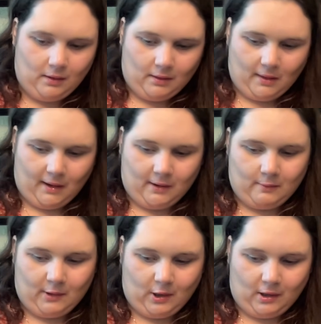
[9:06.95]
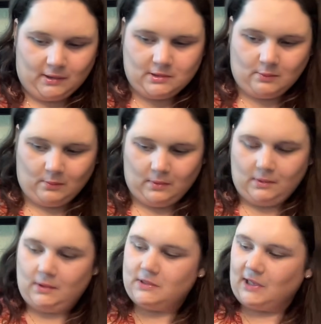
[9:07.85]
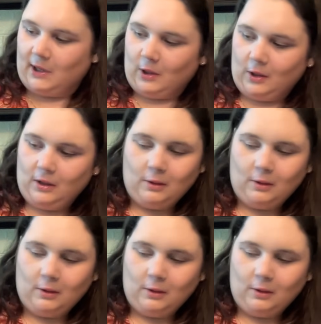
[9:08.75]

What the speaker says: Then we got Tigger